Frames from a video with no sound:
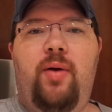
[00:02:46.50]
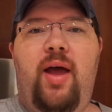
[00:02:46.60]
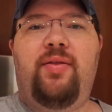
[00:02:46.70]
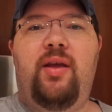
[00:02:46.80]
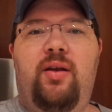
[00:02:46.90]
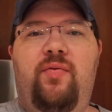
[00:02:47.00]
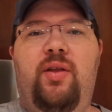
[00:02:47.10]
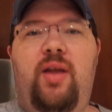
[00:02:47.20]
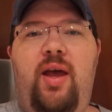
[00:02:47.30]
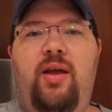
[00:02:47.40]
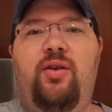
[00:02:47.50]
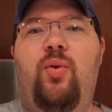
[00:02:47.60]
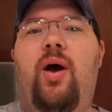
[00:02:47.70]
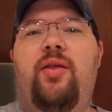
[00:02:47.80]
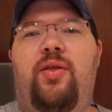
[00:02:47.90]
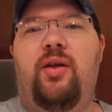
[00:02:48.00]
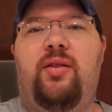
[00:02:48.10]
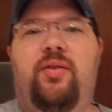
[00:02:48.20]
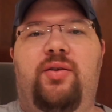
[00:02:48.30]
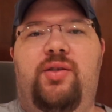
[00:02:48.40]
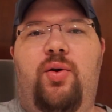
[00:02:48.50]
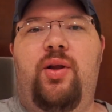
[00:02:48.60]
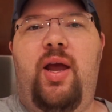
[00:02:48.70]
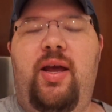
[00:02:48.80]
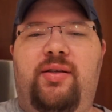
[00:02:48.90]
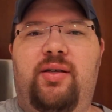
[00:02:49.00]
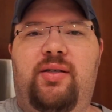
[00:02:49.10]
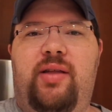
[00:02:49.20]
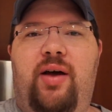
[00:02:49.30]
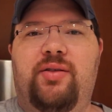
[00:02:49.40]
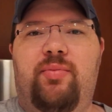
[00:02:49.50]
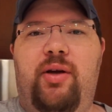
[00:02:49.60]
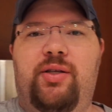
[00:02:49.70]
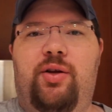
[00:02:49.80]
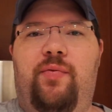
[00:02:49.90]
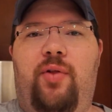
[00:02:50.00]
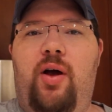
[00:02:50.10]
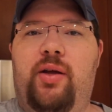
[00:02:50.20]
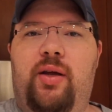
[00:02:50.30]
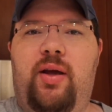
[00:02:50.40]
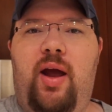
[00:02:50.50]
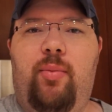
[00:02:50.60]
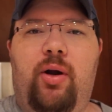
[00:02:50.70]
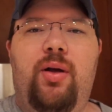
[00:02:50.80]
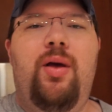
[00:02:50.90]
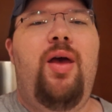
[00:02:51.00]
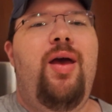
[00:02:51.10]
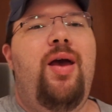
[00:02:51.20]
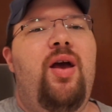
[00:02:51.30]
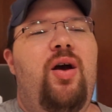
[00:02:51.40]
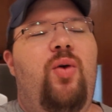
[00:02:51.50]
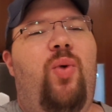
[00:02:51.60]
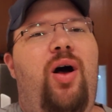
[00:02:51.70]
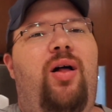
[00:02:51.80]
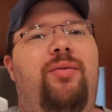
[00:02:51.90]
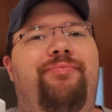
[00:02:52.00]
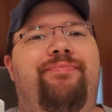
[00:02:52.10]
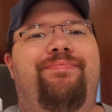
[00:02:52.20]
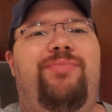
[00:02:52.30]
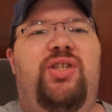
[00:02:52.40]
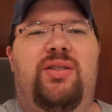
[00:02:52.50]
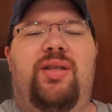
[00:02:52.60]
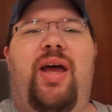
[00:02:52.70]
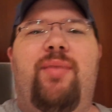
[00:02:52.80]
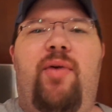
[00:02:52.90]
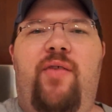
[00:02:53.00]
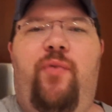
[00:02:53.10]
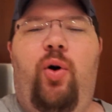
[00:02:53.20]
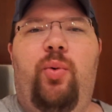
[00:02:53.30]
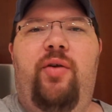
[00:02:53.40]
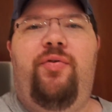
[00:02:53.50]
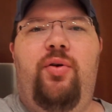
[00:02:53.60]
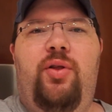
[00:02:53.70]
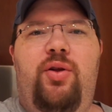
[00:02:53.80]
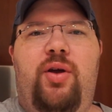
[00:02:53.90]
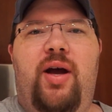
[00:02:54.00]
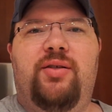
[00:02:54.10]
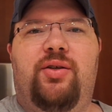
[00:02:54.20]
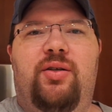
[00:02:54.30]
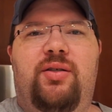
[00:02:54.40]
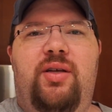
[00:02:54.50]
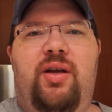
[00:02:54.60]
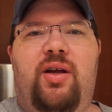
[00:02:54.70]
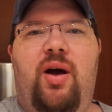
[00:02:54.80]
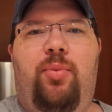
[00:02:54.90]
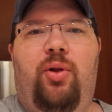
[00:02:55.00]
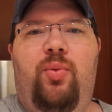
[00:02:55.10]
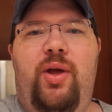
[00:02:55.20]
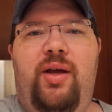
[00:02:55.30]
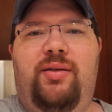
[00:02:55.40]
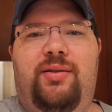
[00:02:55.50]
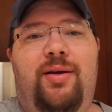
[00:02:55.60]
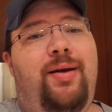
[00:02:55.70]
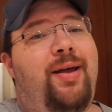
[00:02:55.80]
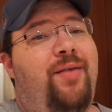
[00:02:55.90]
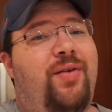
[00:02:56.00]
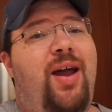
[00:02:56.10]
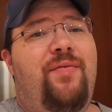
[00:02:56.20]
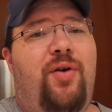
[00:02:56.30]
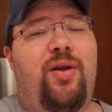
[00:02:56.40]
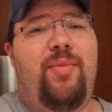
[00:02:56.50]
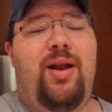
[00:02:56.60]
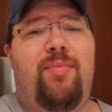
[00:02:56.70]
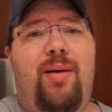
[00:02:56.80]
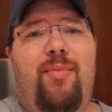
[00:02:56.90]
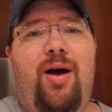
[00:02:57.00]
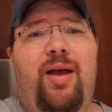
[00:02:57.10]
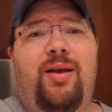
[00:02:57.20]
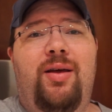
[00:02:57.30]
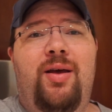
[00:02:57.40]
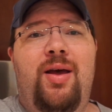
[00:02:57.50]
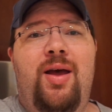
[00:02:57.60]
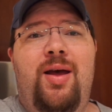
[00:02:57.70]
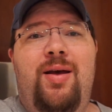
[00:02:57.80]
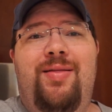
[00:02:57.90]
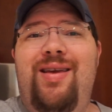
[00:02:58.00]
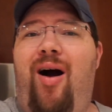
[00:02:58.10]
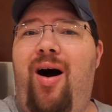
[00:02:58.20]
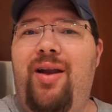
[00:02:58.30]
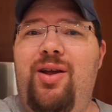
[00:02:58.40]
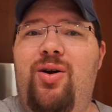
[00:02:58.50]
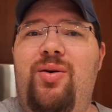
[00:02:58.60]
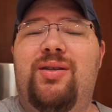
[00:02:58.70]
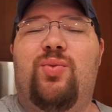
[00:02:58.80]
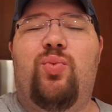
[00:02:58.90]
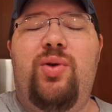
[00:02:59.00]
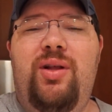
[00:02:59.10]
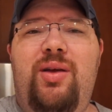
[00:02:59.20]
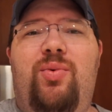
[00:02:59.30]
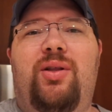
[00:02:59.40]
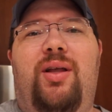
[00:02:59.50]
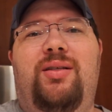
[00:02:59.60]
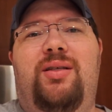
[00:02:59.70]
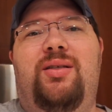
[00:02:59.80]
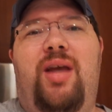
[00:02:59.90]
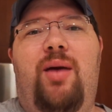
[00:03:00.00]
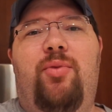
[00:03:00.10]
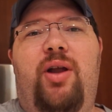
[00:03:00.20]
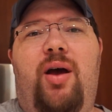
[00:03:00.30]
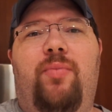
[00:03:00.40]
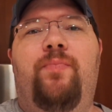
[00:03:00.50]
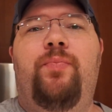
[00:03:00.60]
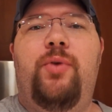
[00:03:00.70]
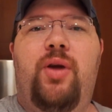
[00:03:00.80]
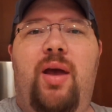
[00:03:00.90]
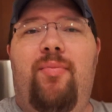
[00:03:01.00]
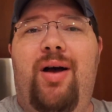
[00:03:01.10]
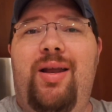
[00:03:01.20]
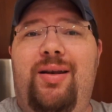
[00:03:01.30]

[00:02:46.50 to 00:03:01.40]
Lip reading: At the end of the day, do I think that the Sony a6000 makes a good vlogging camera? Well, just like my full review that you guys are going to see in a couple of weeks, and I've kind of already made up my mind, the audio is really what lets this camera down. You can buy an